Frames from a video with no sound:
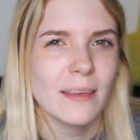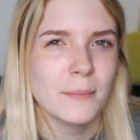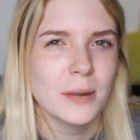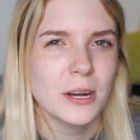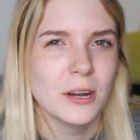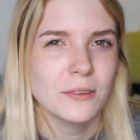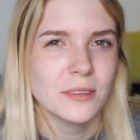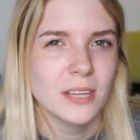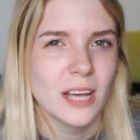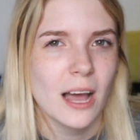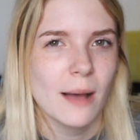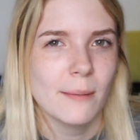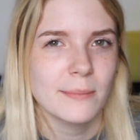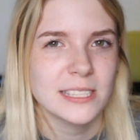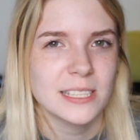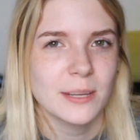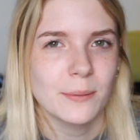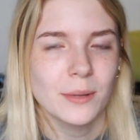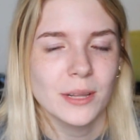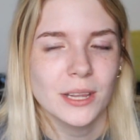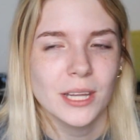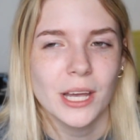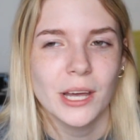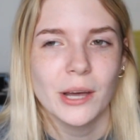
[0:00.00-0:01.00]
let me know in the comments
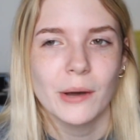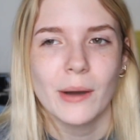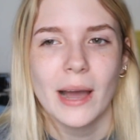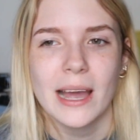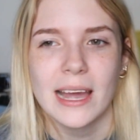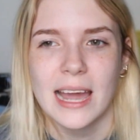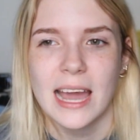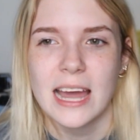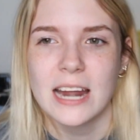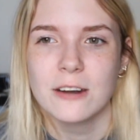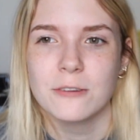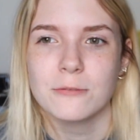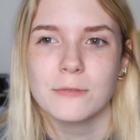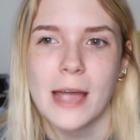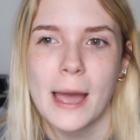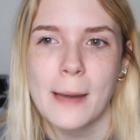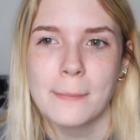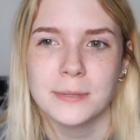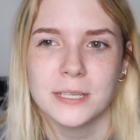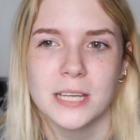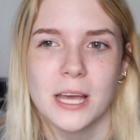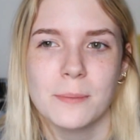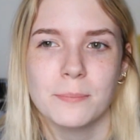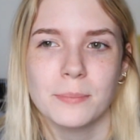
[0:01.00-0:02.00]
down below. I kind of
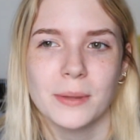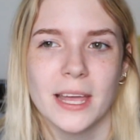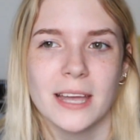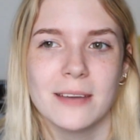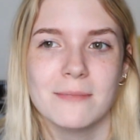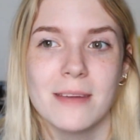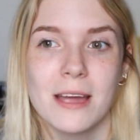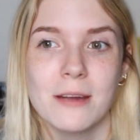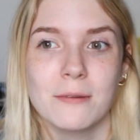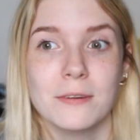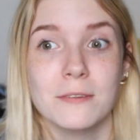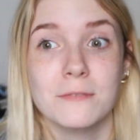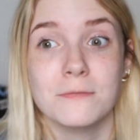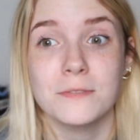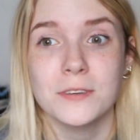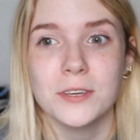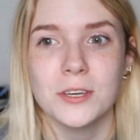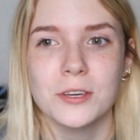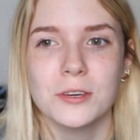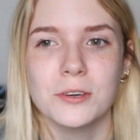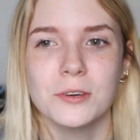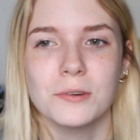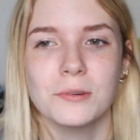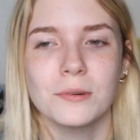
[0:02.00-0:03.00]
wrapped up like my
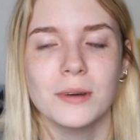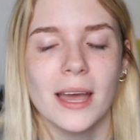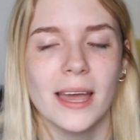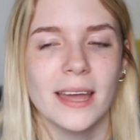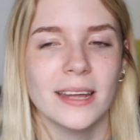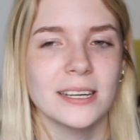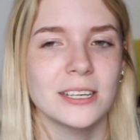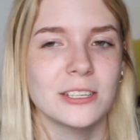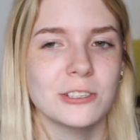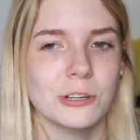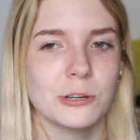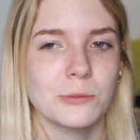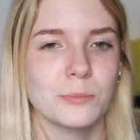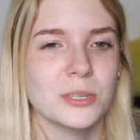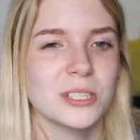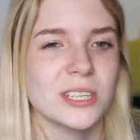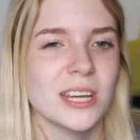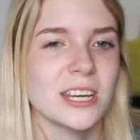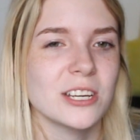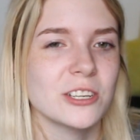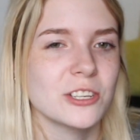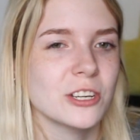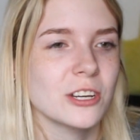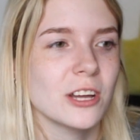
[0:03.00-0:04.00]
review and
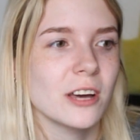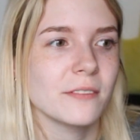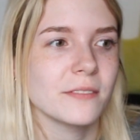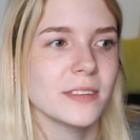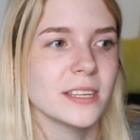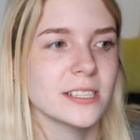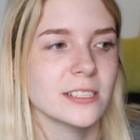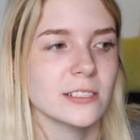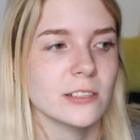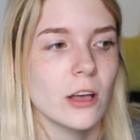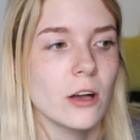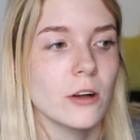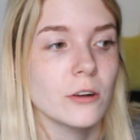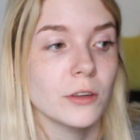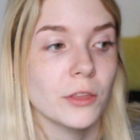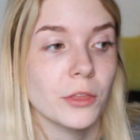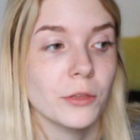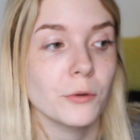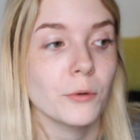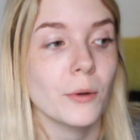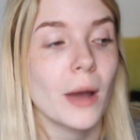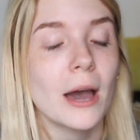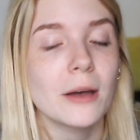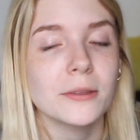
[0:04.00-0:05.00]
interpretation of this song
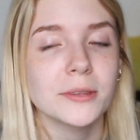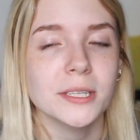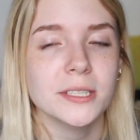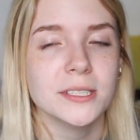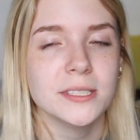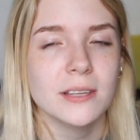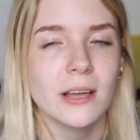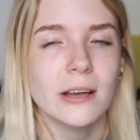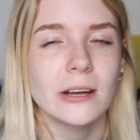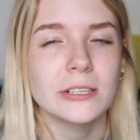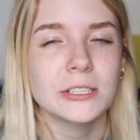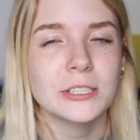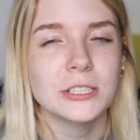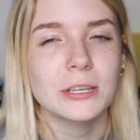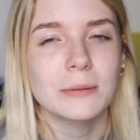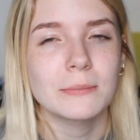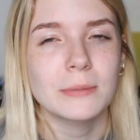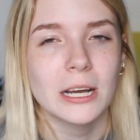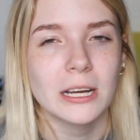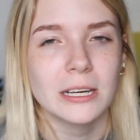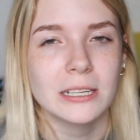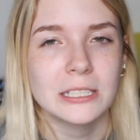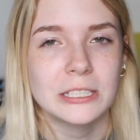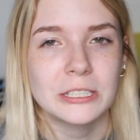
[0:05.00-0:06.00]
throughout the song, so
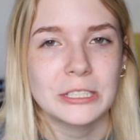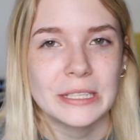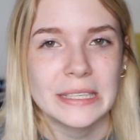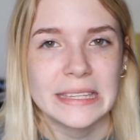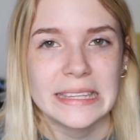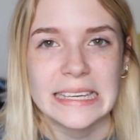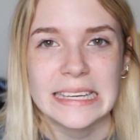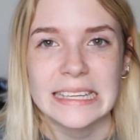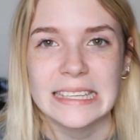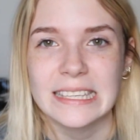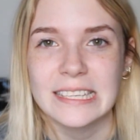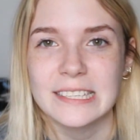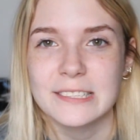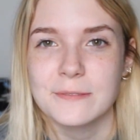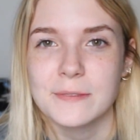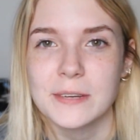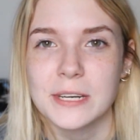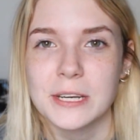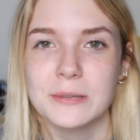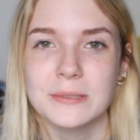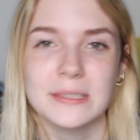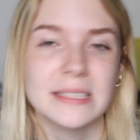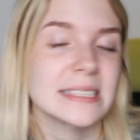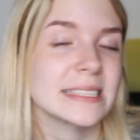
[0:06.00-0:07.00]
I'm not going to do it at the end of this
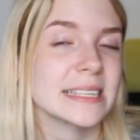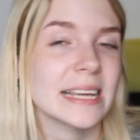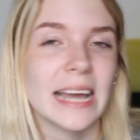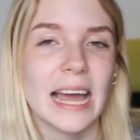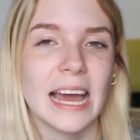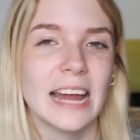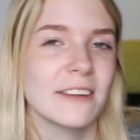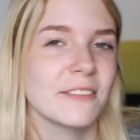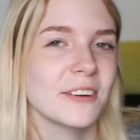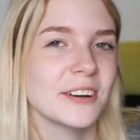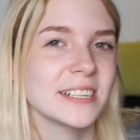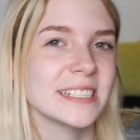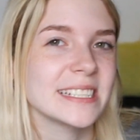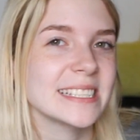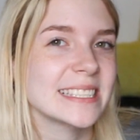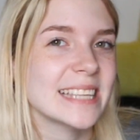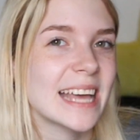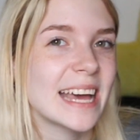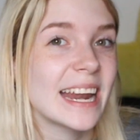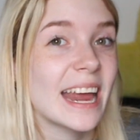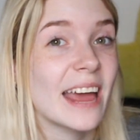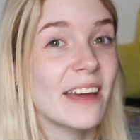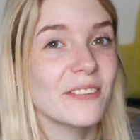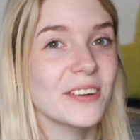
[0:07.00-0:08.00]
video since I kind of already
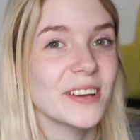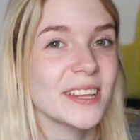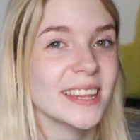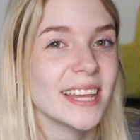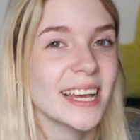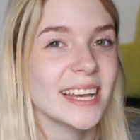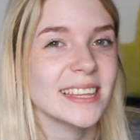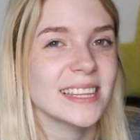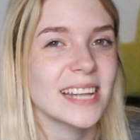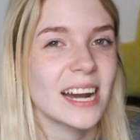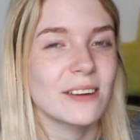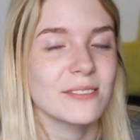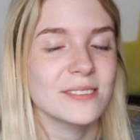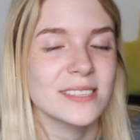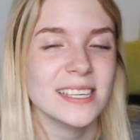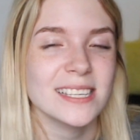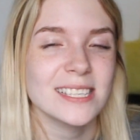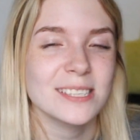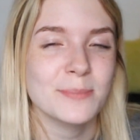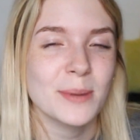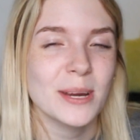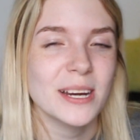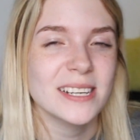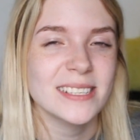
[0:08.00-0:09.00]
said everything that I was
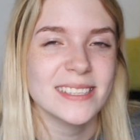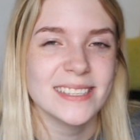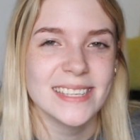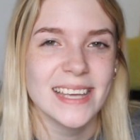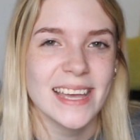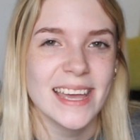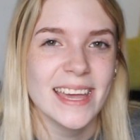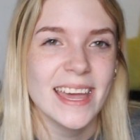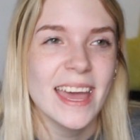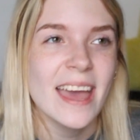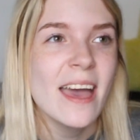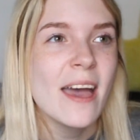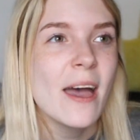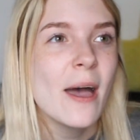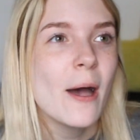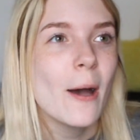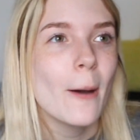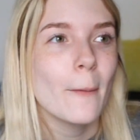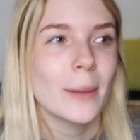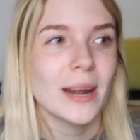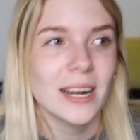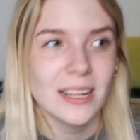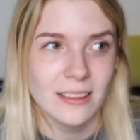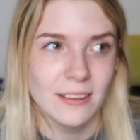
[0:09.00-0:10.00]
experiencing.
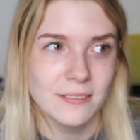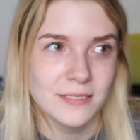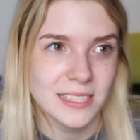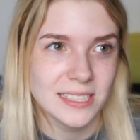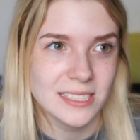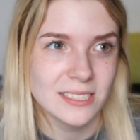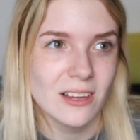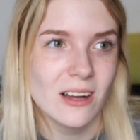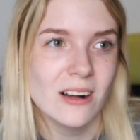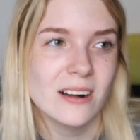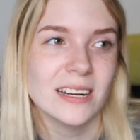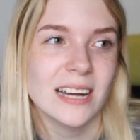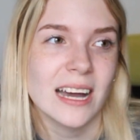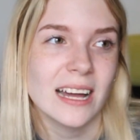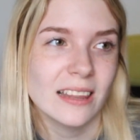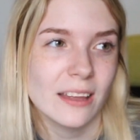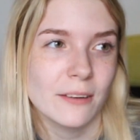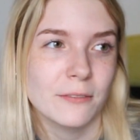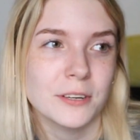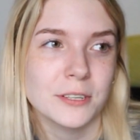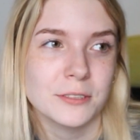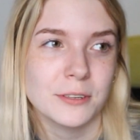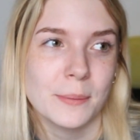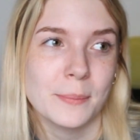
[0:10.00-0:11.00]
But I love the song, I
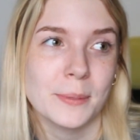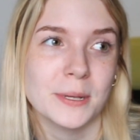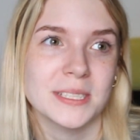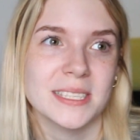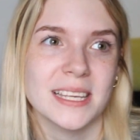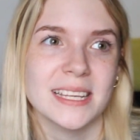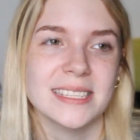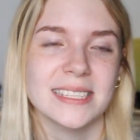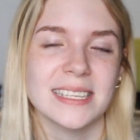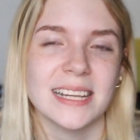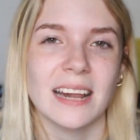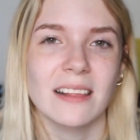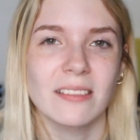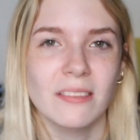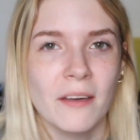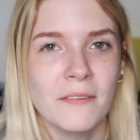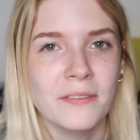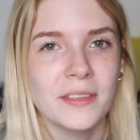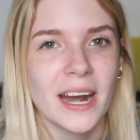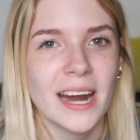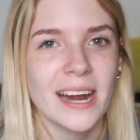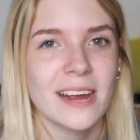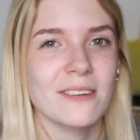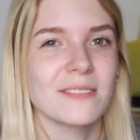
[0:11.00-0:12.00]
love what it represents, and I
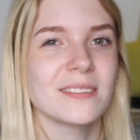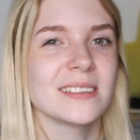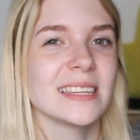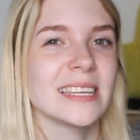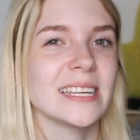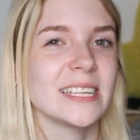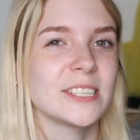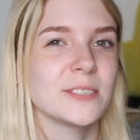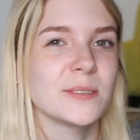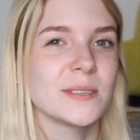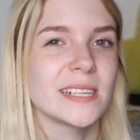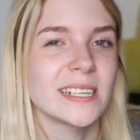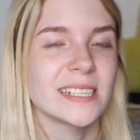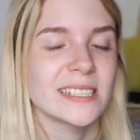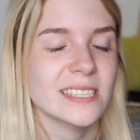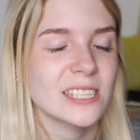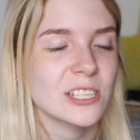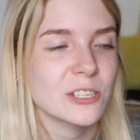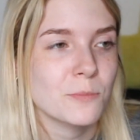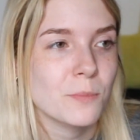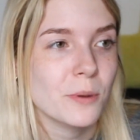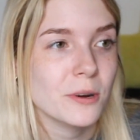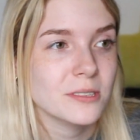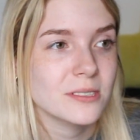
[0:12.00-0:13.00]
love that I can relate to it on
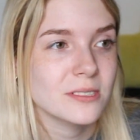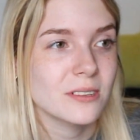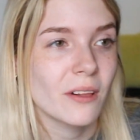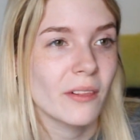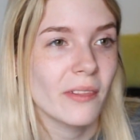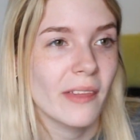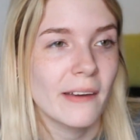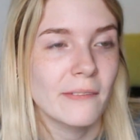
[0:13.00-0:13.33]
such a personal